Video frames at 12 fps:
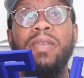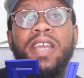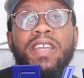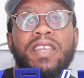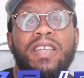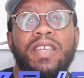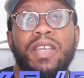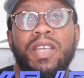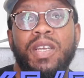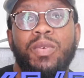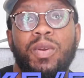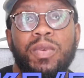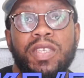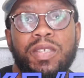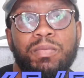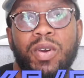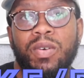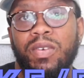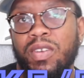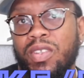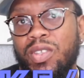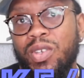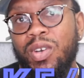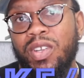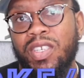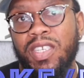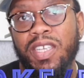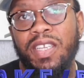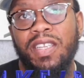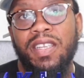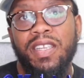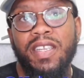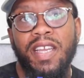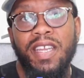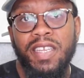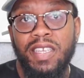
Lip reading: Bang, where we smoke, talk shit, and